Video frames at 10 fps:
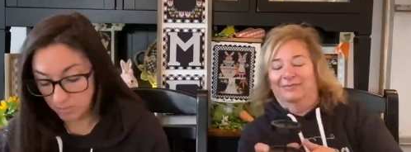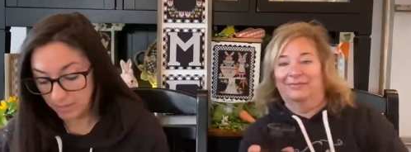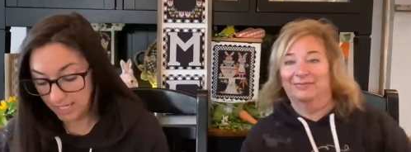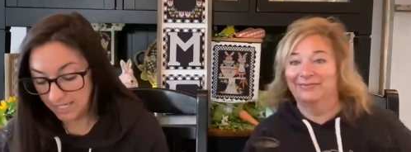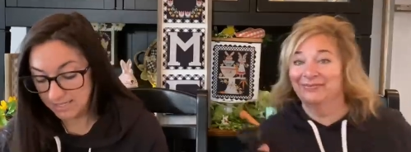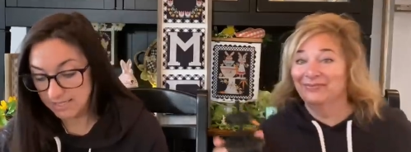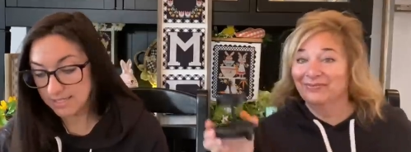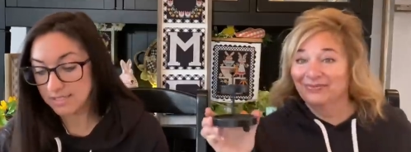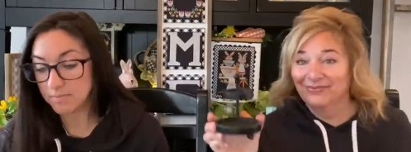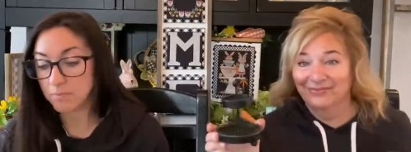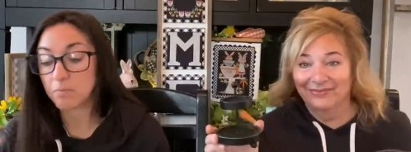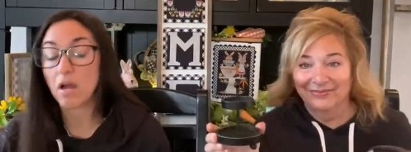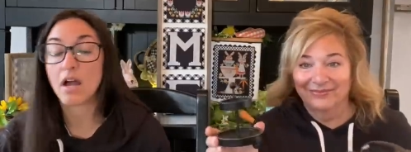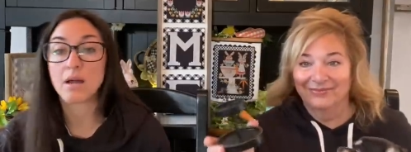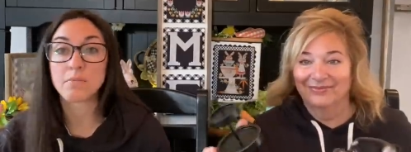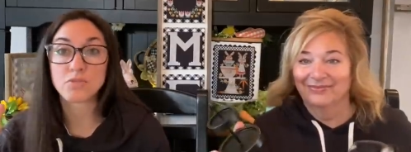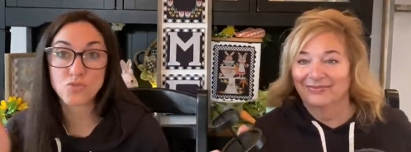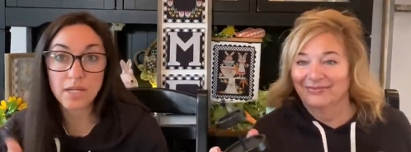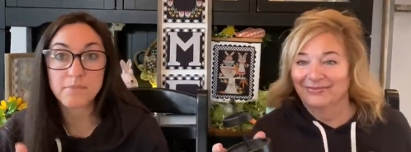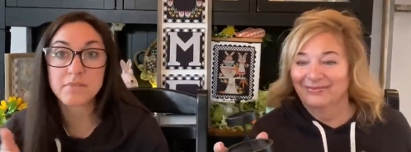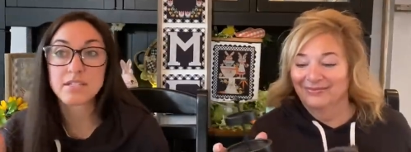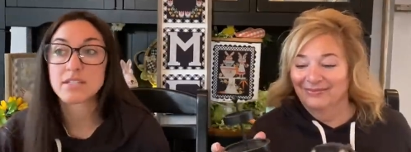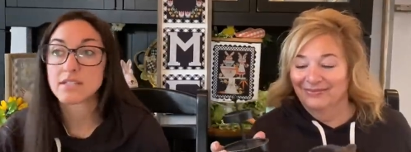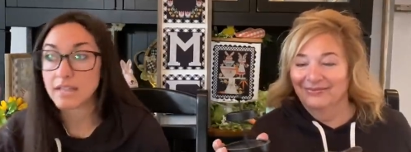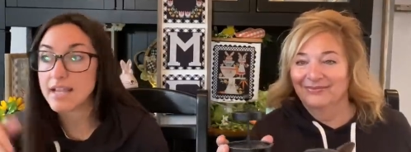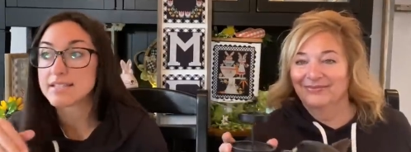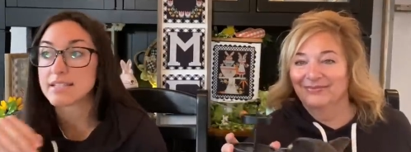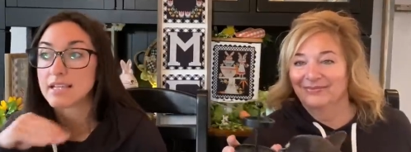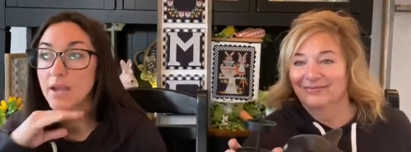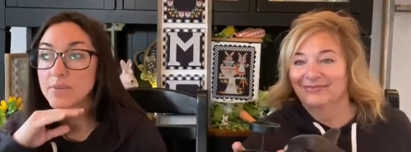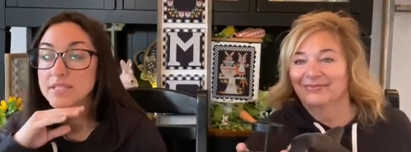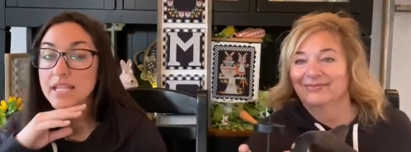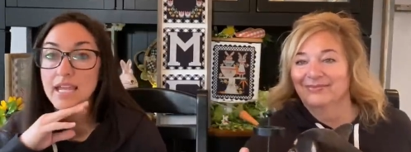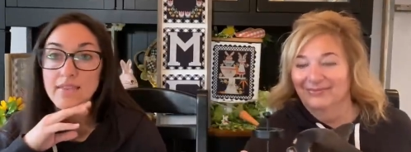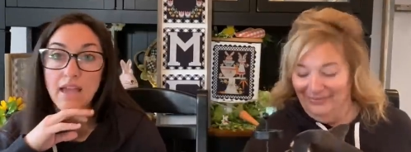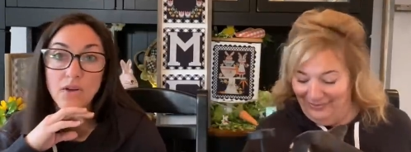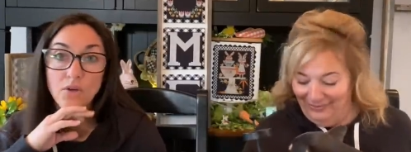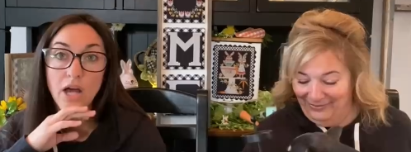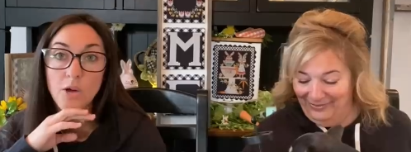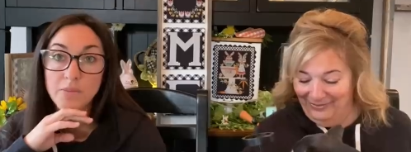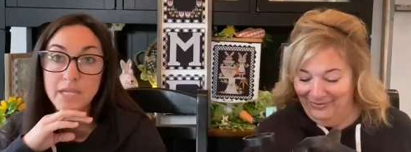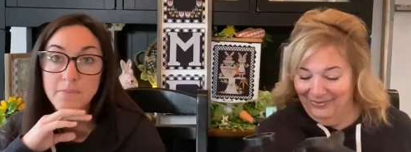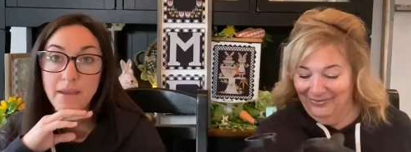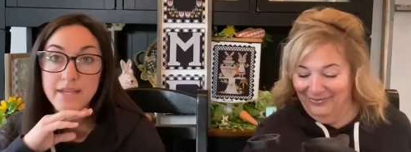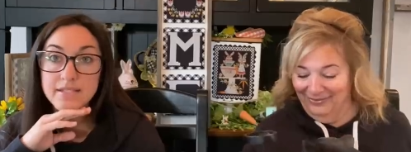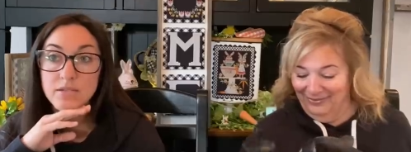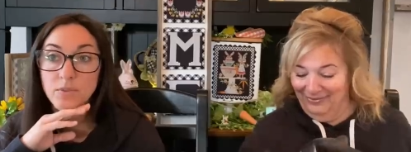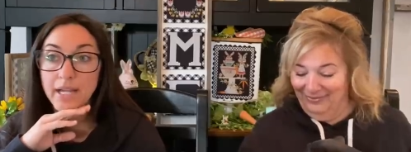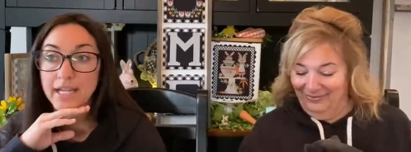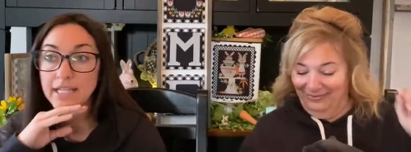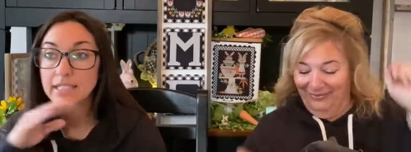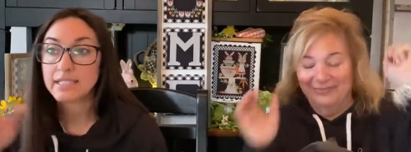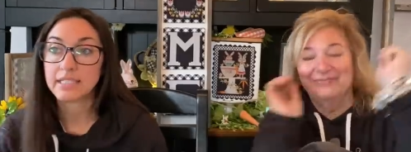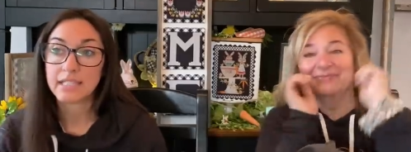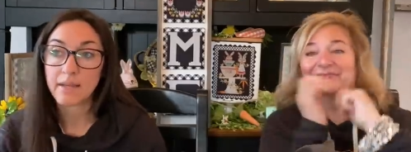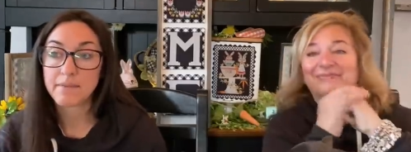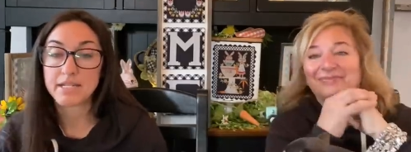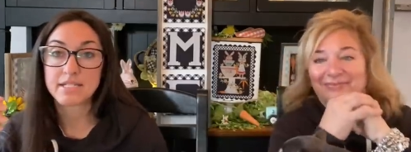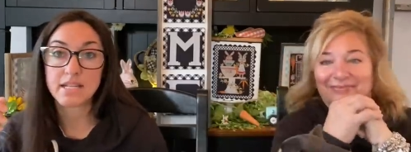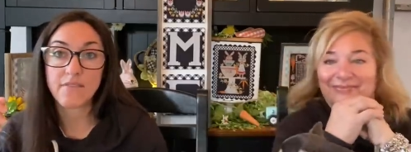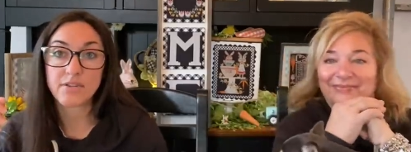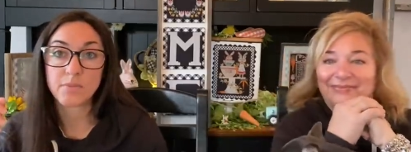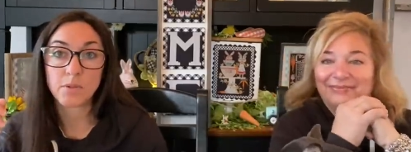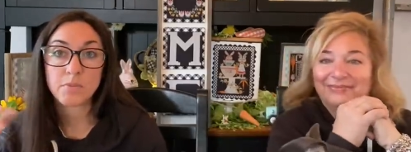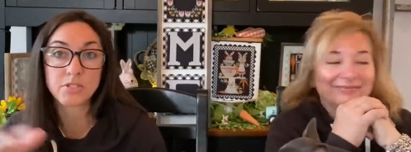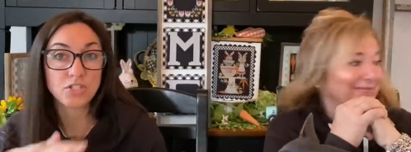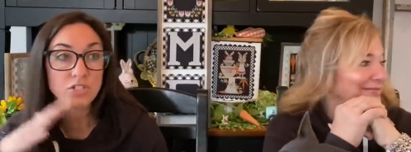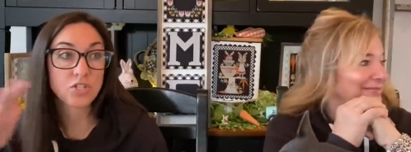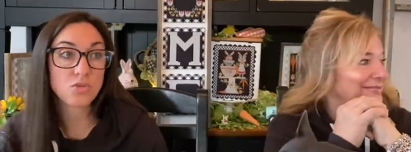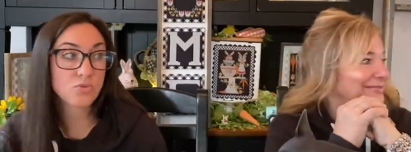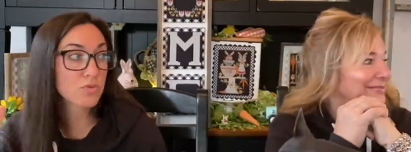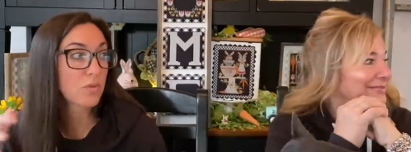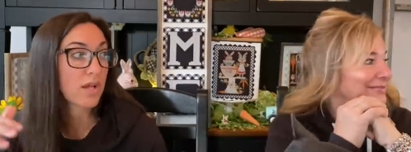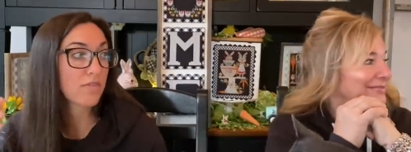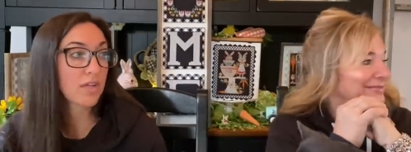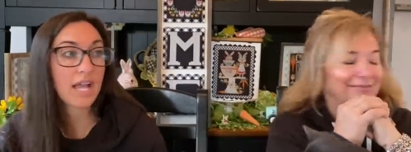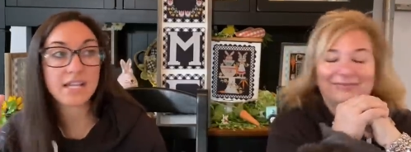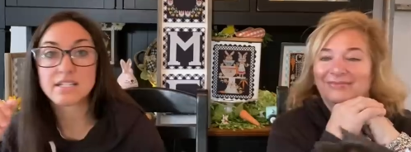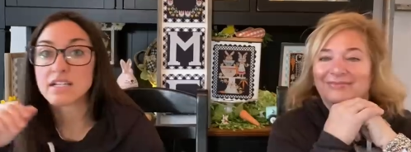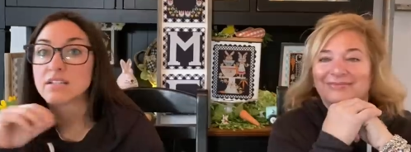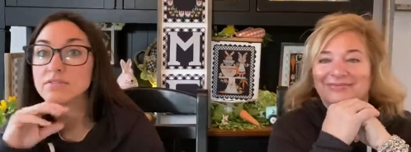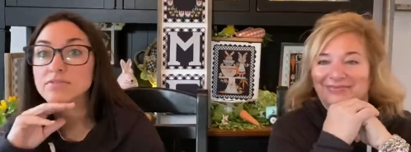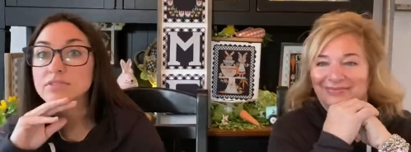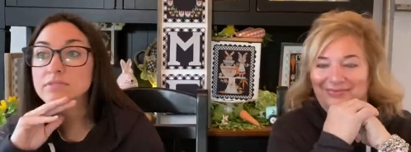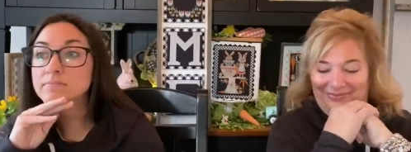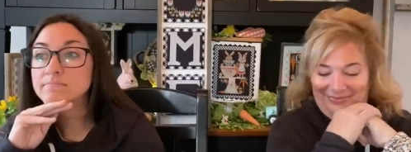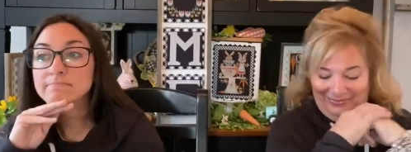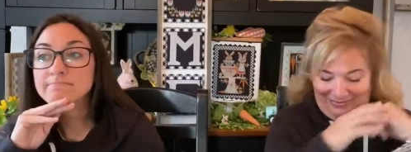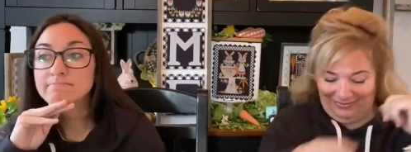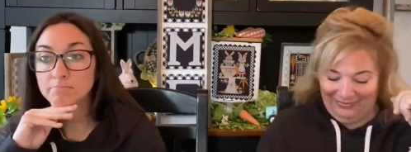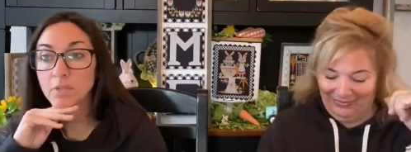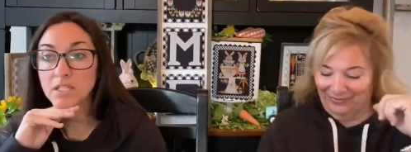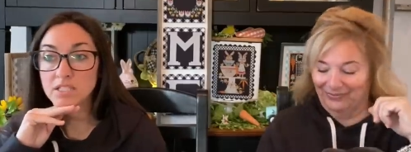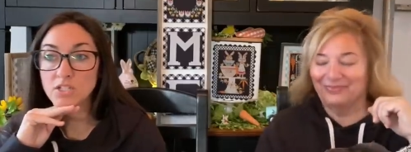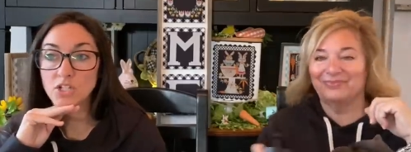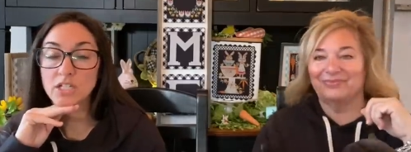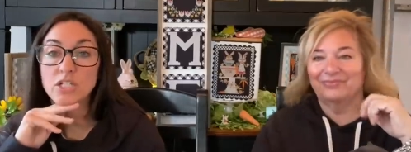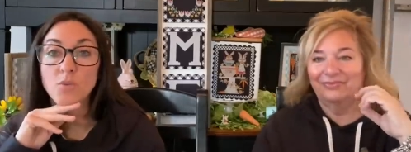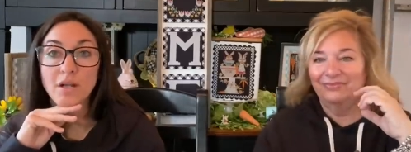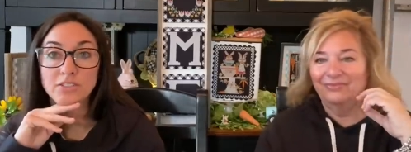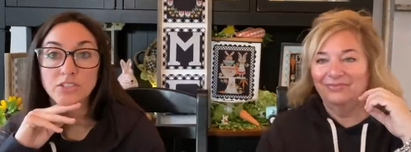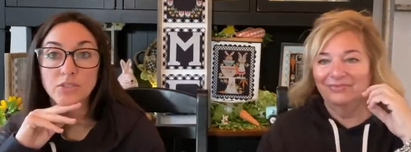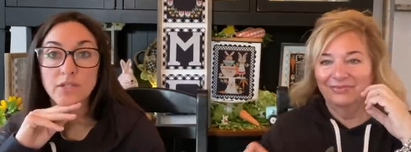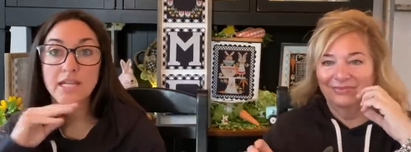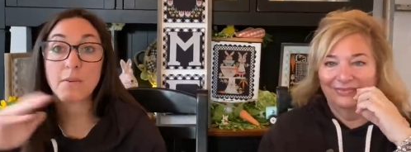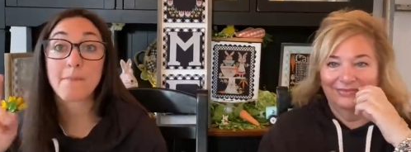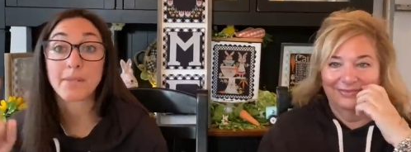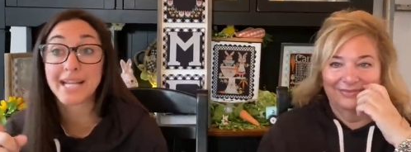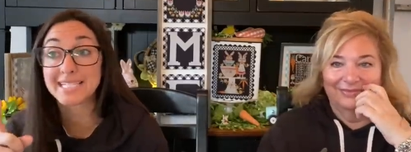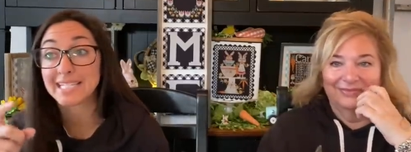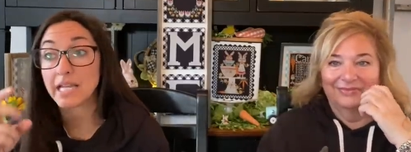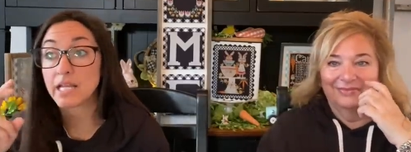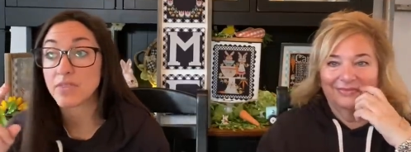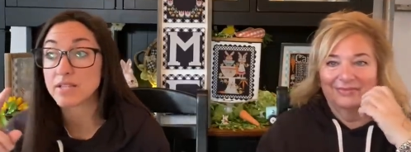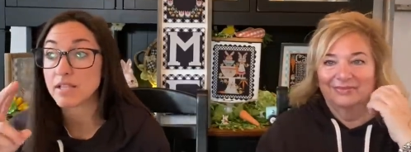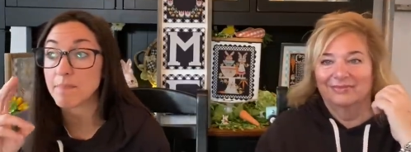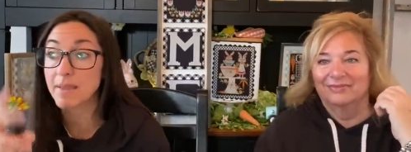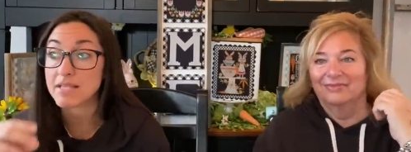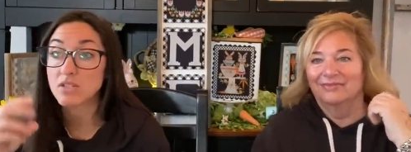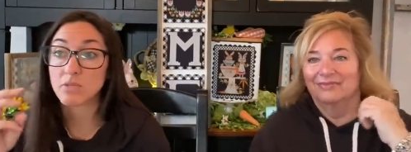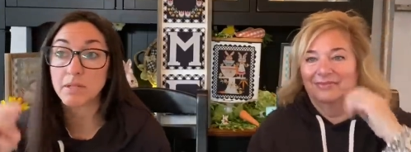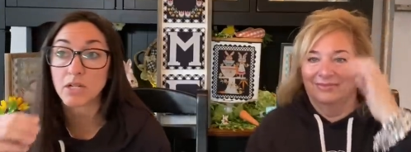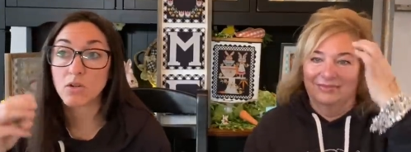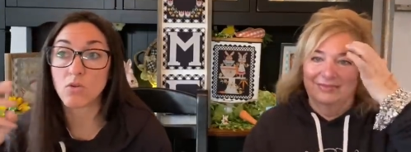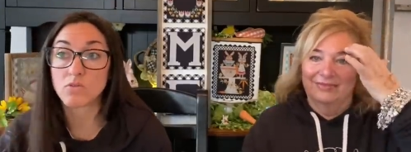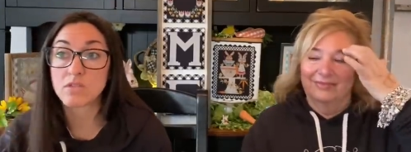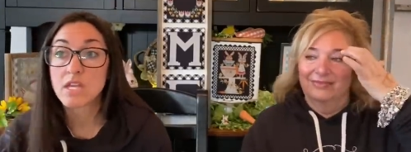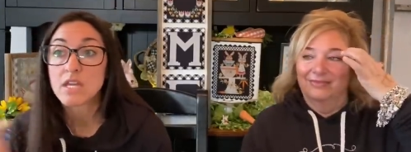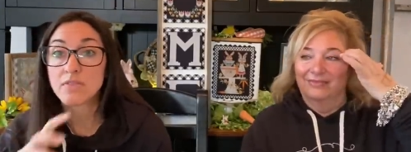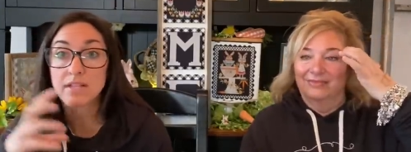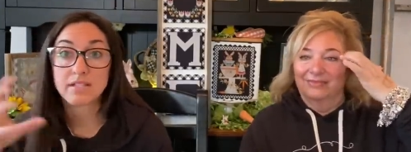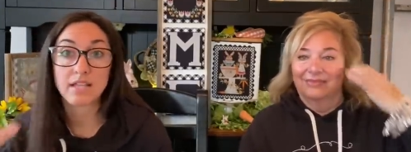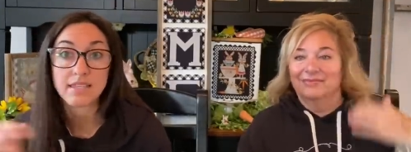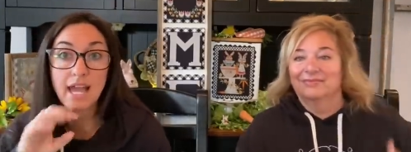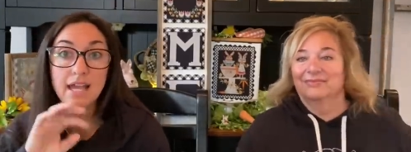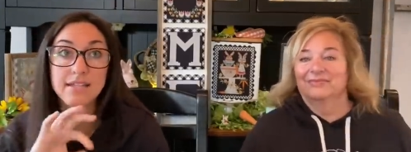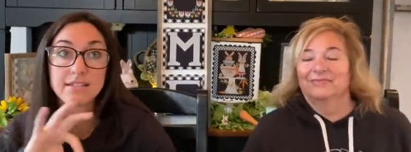Speaker 1: plants um, trimmed nicely, I would say, and that'll help keep pests away. I mean, it's inevitable, but just use whatever kind of bug deterrent you want to. And planting like things like basil, marigolds, things like that,